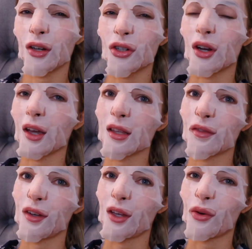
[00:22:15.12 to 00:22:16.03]
I'm gonna try and get
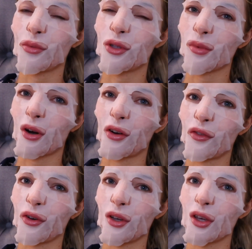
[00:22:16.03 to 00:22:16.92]
this video up tomorrow
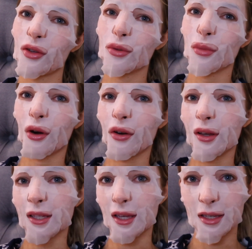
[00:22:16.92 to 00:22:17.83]
for you. Tomorrow
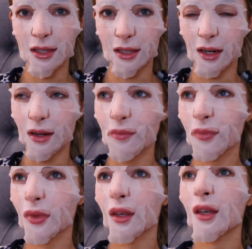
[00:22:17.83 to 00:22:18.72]
is Easter,
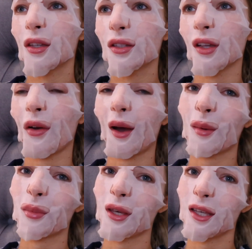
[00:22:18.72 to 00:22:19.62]
so
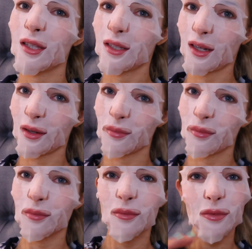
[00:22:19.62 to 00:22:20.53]
happy Easter
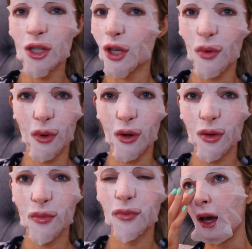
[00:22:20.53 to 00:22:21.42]
to you
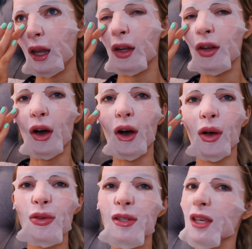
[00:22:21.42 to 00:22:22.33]
all, and
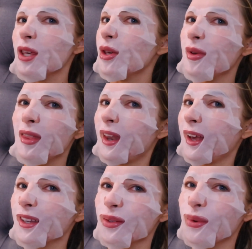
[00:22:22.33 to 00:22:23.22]
I'll see you in the
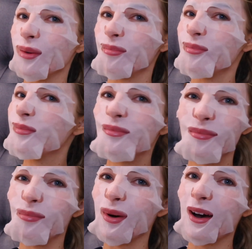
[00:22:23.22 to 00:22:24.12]
next one.
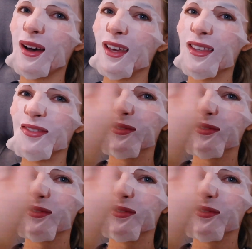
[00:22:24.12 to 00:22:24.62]
Bye.